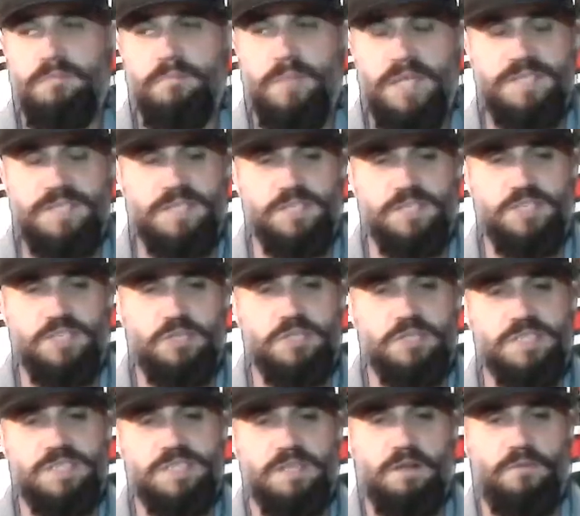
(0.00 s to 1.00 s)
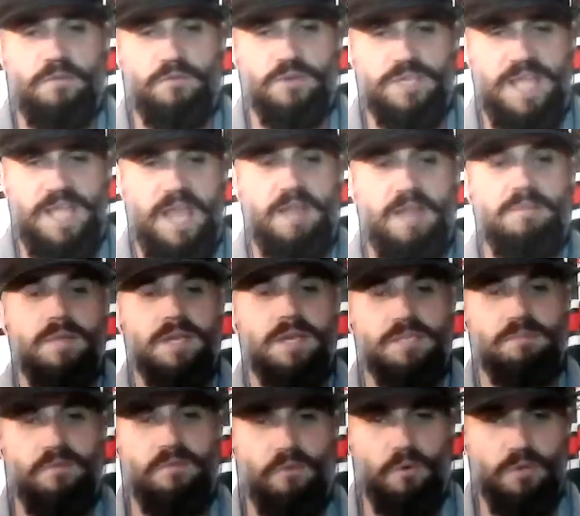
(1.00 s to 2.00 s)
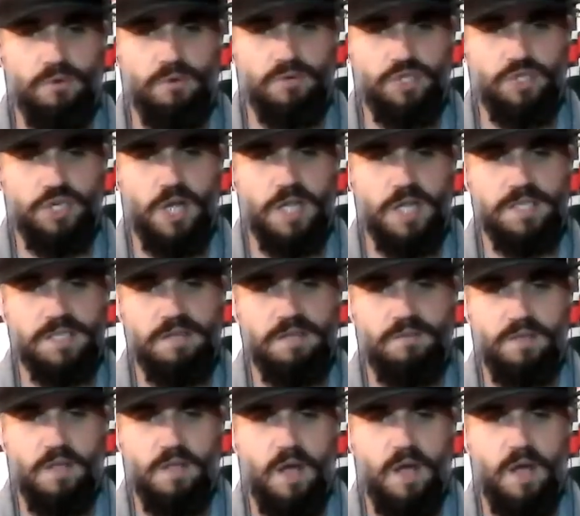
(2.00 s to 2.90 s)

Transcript: basically stood still for 10 minutes before those shots even